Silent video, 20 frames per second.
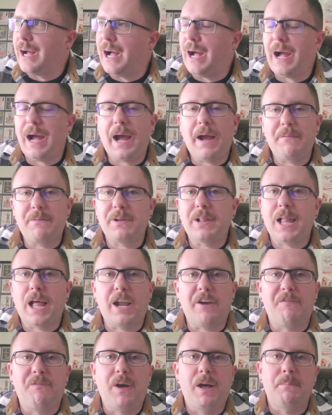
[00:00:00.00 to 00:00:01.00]
have a lot
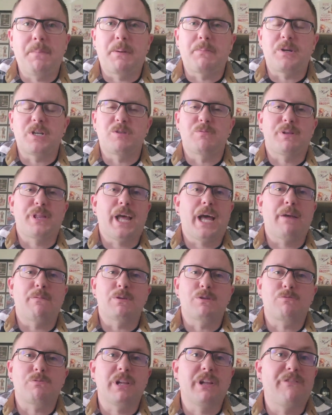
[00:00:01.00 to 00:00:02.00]
of fond memories with that. It
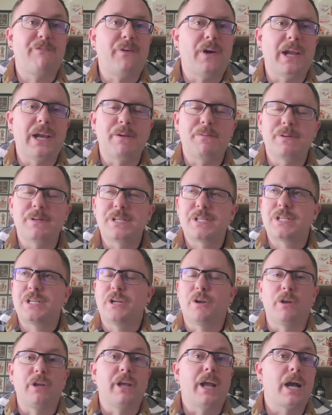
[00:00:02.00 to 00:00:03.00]
was really fun. It was,
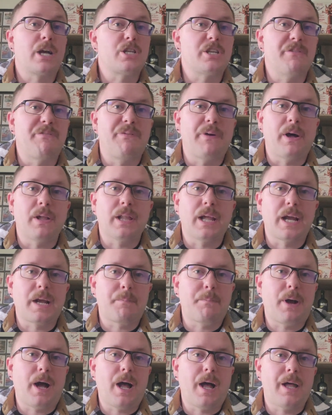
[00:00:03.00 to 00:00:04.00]
you actually felt like
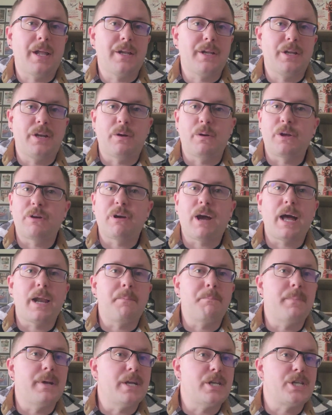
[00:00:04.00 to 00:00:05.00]
Bond. You're on a
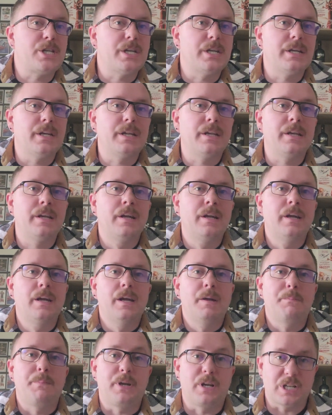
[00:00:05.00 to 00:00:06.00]
mission.
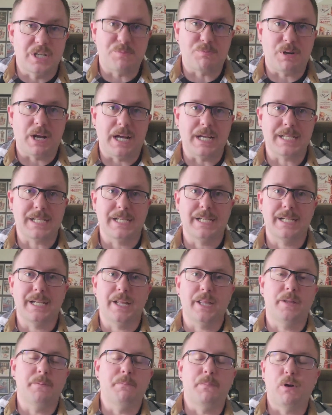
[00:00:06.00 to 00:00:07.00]
Pierce Brosnan
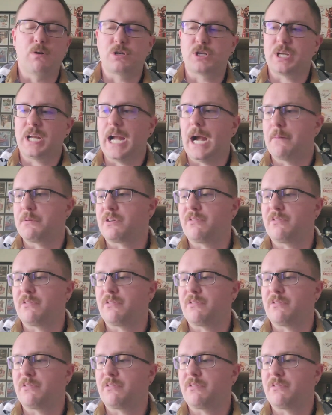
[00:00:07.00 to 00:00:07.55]
did the motion capture